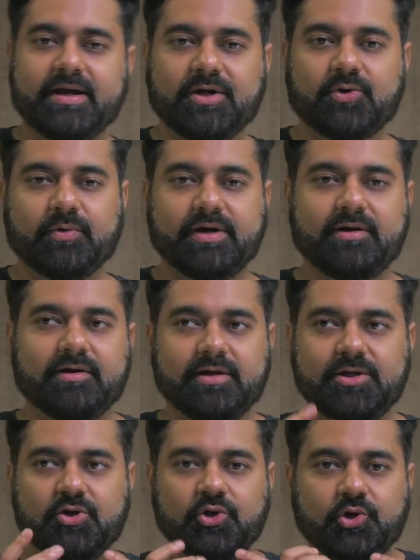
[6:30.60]
into it,
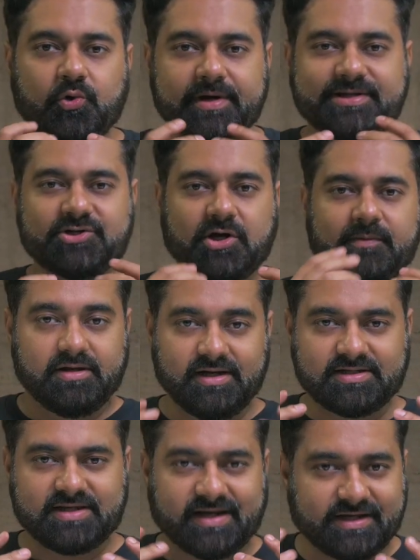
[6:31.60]
you know it's gonna be a little
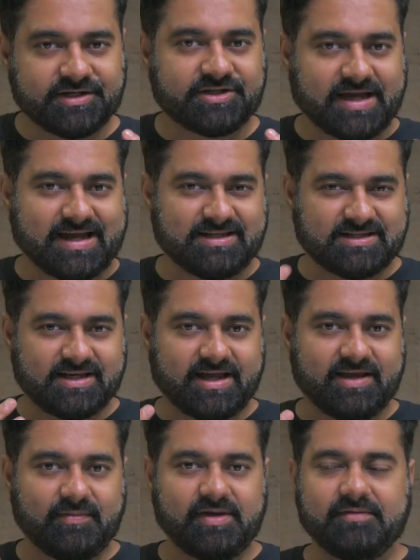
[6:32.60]
sluggish and
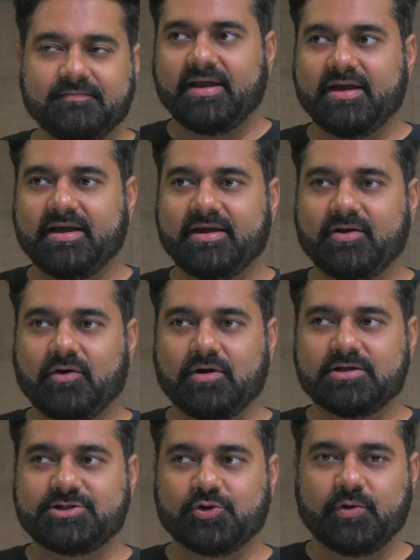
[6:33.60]
slimy, and
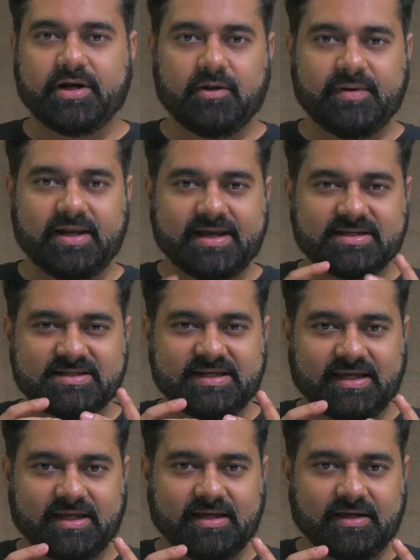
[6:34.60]
also it'll be like
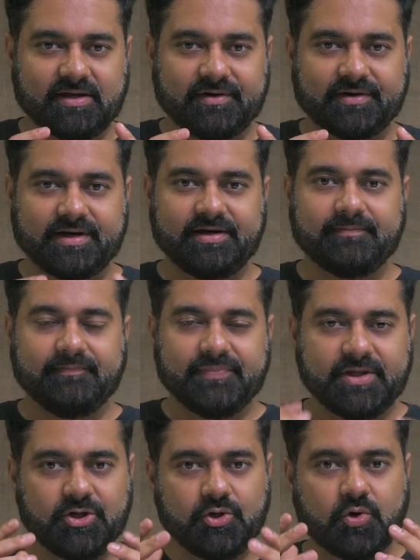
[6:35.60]
sticky, alright?
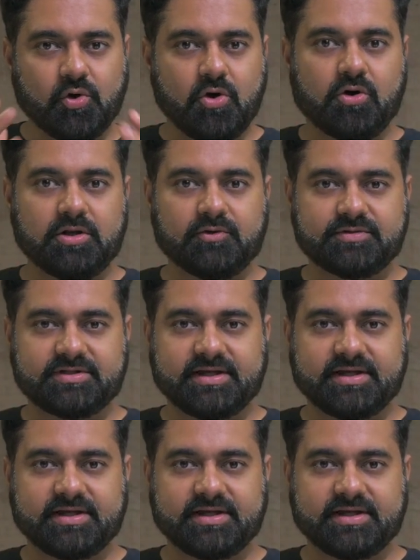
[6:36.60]
You know all those